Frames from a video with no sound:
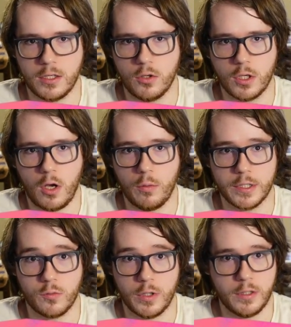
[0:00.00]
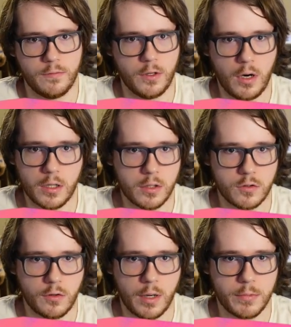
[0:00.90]
You can always win if you're
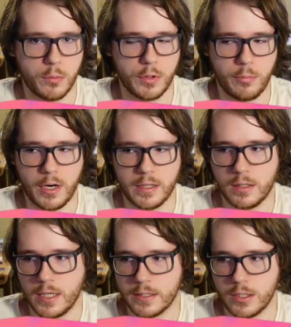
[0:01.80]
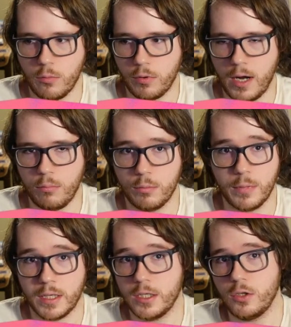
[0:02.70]
uninterrupted with branded, that's no problem,
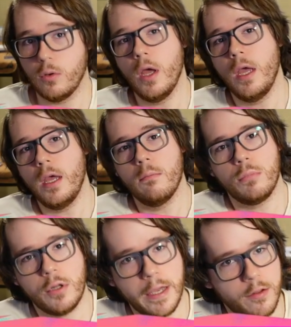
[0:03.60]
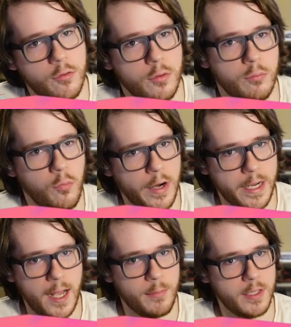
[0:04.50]
but can you play through right
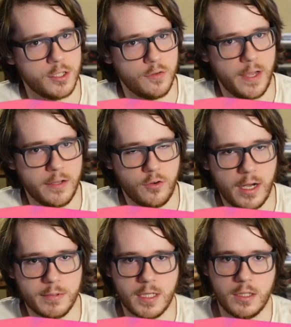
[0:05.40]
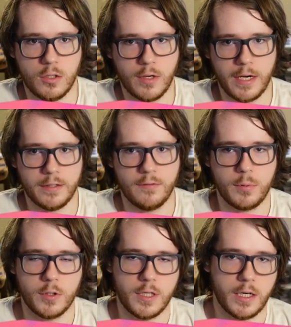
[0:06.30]
combination of hand traps? Can you kind of
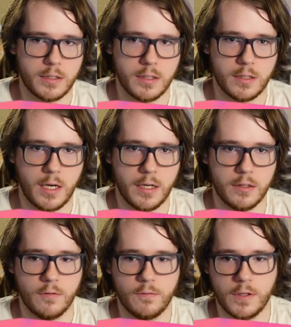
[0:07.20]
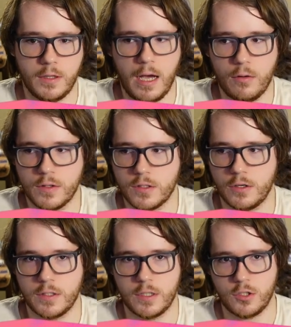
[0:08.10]
predict and kind of feel out
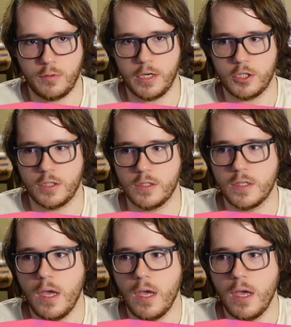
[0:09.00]
certain situations?